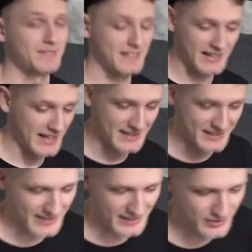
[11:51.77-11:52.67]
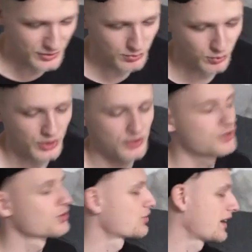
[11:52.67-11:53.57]
it's such
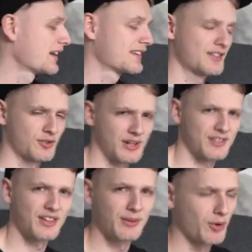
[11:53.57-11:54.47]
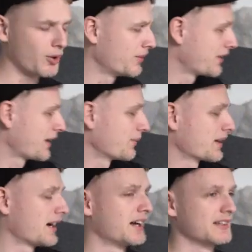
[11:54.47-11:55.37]
a hard situation at the moment that we
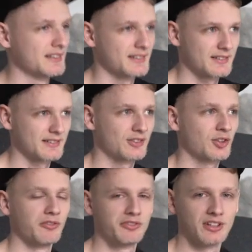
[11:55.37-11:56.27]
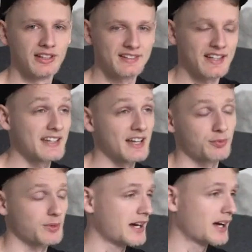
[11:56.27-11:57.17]
can't confidently say yes we
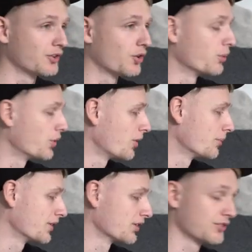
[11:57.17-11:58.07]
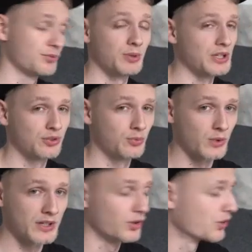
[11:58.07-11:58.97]
are, no we're not, because we
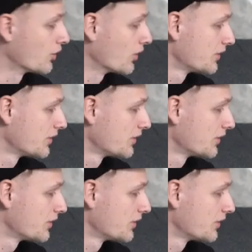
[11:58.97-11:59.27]
don't know.